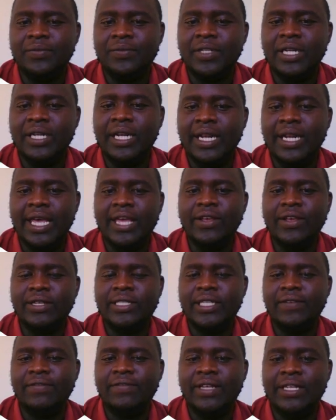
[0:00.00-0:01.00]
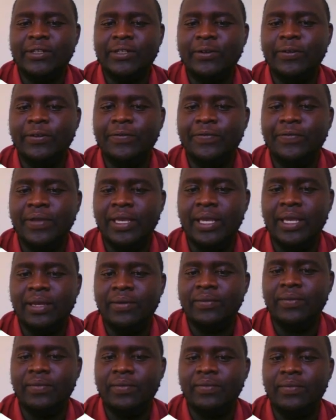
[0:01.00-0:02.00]
denying yourself that
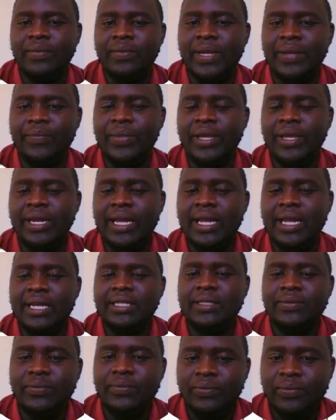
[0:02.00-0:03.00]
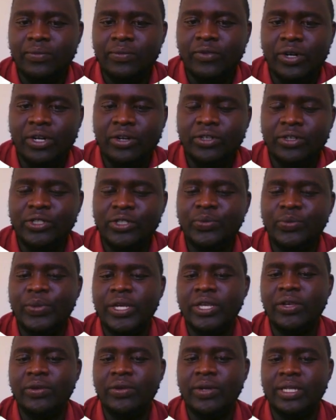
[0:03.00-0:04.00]
coffee maybe that will not
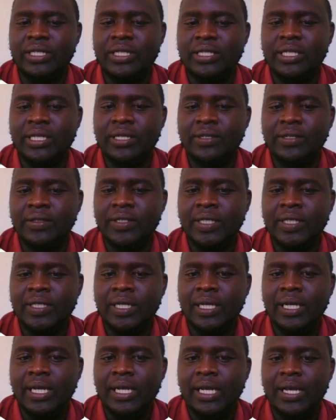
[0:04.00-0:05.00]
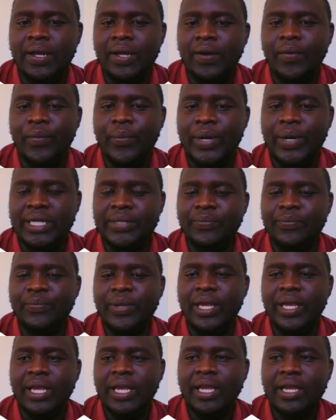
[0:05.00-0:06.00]
make you rich, but
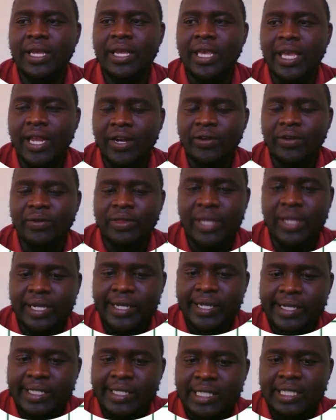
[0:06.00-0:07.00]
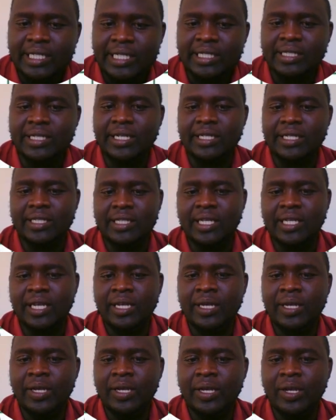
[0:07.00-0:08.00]
being keen on the interest rates,
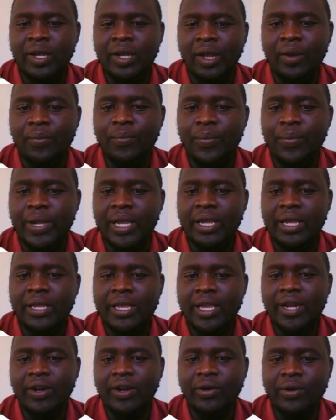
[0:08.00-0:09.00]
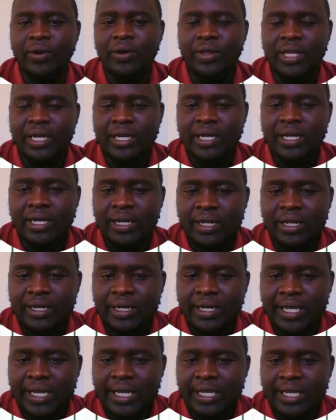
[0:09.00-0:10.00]
being keen on the
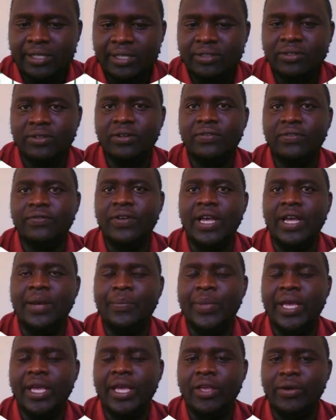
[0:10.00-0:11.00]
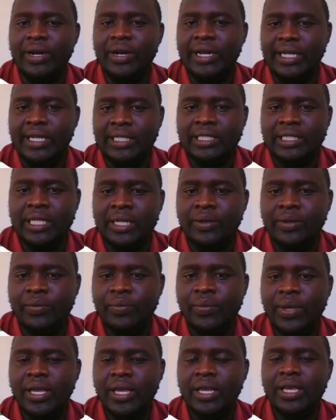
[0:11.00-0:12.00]
days of paying your debt,
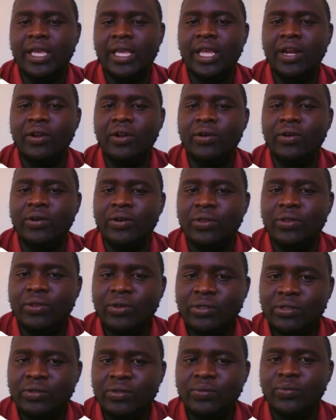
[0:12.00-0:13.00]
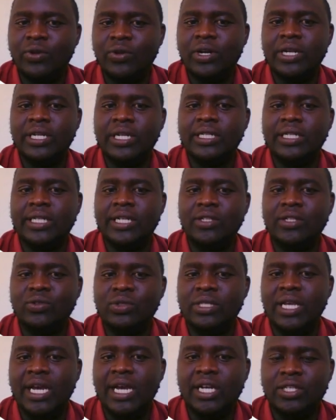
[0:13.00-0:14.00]
being keen on those small details
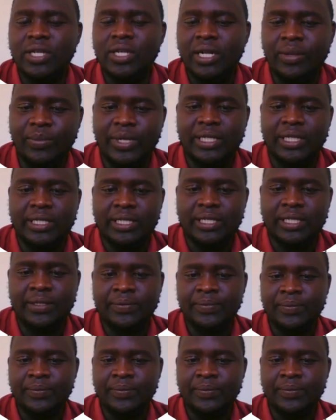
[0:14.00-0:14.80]
which actually matter